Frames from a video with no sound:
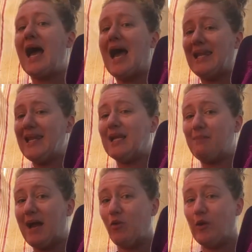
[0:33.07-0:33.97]
I like
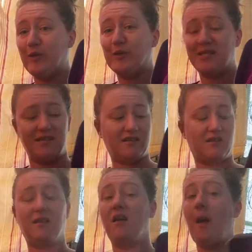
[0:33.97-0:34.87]
my oils. These
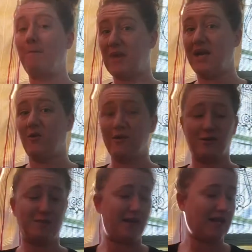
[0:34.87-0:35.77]
are my
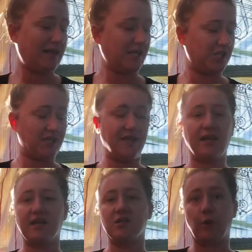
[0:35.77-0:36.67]
oils, my collection,
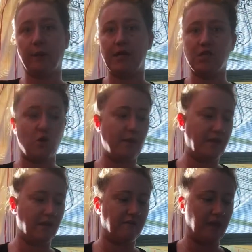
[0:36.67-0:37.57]
and I swear by so
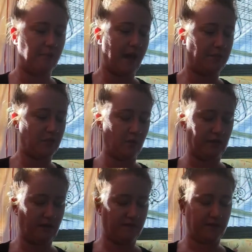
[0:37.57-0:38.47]
many of them. I absolutely love